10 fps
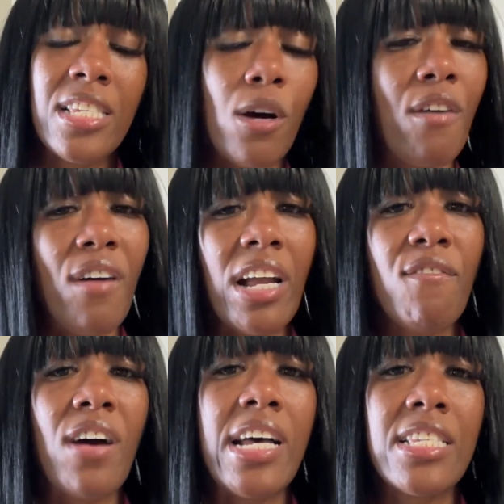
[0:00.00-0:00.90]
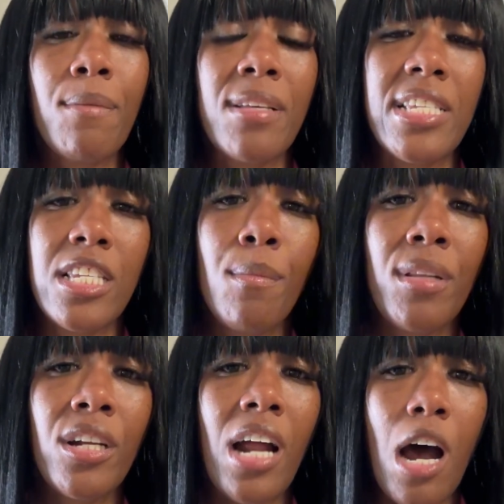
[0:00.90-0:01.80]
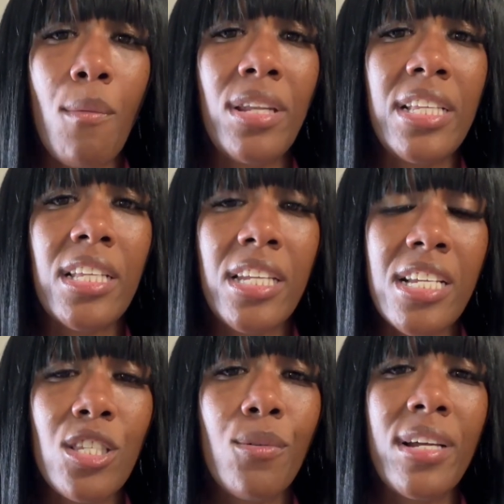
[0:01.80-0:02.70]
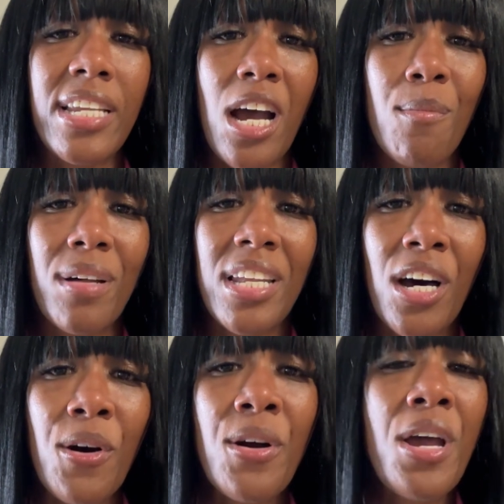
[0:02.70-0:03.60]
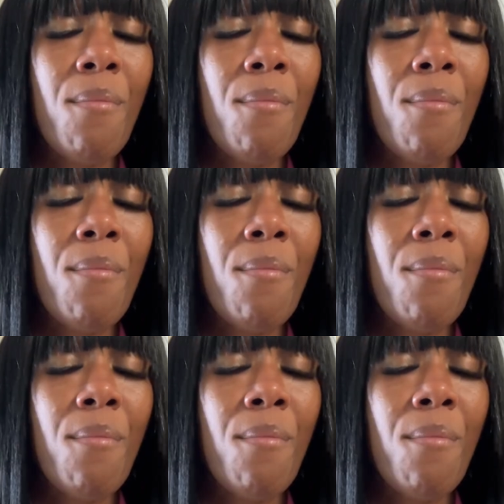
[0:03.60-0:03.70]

So if I could find something similar, I will leave the link to it down below.